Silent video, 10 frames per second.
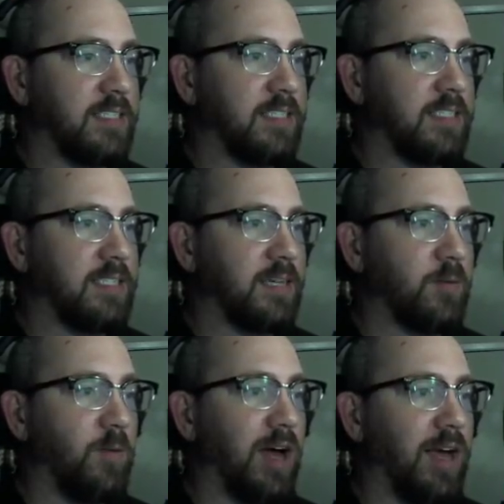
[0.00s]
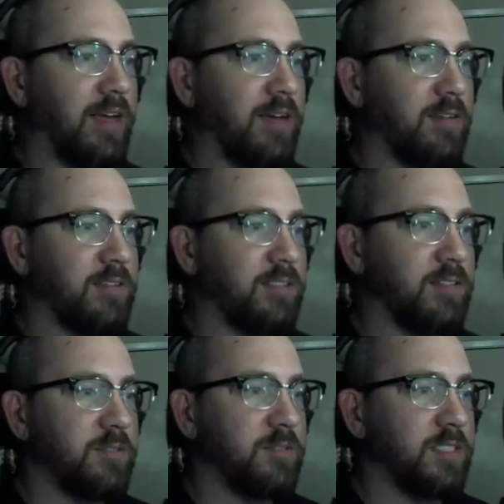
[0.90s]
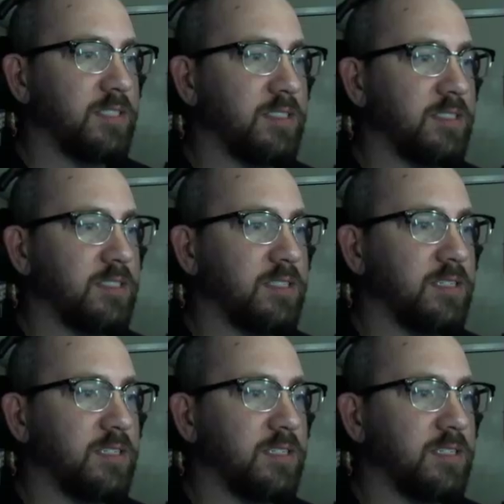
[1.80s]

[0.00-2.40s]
and it's like, why are you doing this?